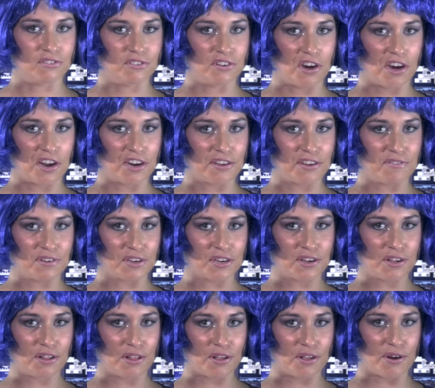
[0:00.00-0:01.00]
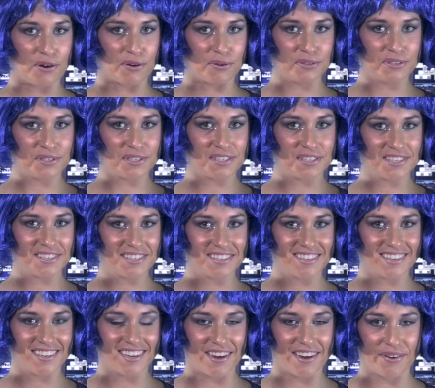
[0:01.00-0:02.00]
Not even close.
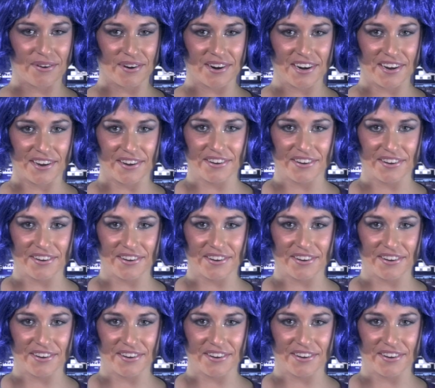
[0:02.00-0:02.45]
How are